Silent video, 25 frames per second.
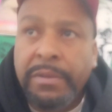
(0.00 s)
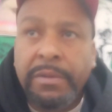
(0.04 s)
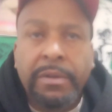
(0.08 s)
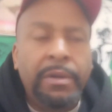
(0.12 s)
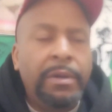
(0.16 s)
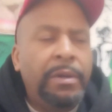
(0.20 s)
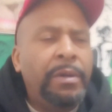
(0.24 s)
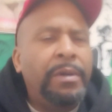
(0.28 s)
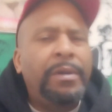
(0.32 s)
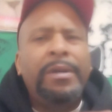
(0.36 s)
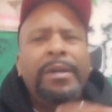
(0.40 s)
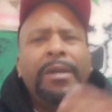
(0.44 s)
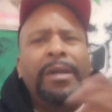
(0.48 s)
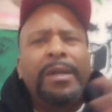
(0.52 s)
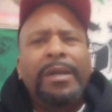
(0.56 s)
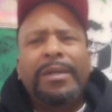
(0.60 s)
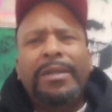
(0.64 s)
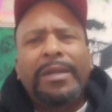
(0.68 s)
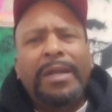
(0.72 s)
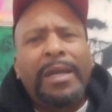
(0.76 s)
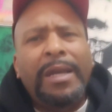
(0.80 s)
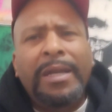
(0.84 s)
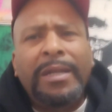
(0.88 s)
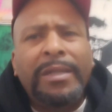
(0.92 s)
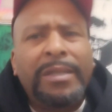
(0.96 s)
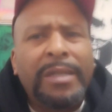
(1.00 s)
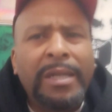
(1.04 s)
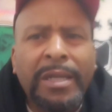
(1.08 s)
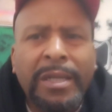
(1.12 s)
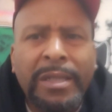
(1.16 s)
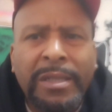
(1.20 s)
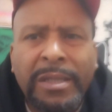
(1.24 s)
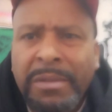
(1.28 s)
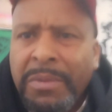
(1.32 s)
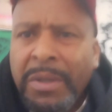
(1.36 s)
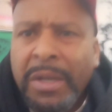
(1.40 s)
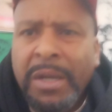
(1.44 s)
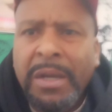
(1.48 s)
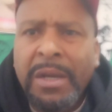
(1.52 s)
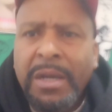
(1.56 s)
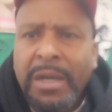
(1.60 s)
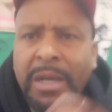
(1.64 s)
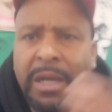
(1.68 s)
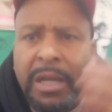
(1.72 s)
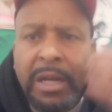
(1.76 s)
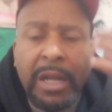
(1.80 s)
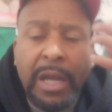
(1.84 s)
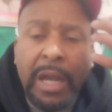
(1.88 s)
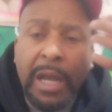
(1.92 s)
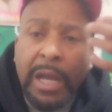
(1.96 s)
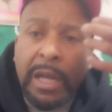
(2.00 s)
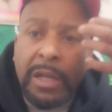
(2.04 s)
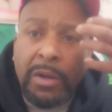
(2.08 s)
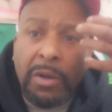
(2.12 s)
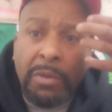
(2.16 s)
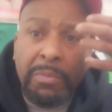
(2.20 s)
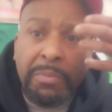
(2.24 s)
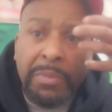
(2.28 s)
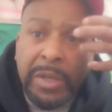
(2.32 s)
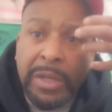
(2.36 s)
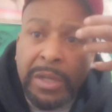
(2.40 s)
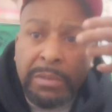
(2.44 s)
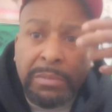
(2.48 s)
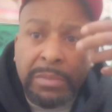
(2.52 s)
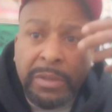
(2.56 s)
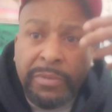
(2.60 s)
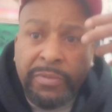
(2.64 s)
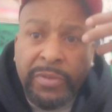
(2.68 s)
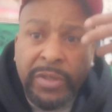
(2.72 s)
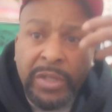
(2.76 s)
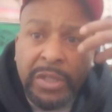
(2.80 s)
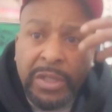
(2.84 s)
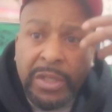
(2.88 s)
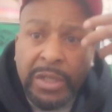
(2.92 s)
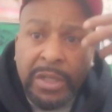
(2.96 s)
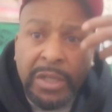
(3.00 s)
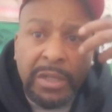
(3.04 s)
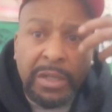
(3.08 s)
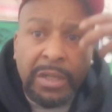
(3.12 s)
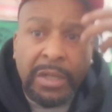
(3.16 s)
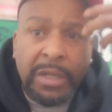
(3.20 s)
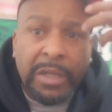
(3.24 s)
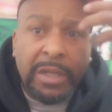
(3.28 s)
they ain't teasing. tease him. He didn't have no memes of his shit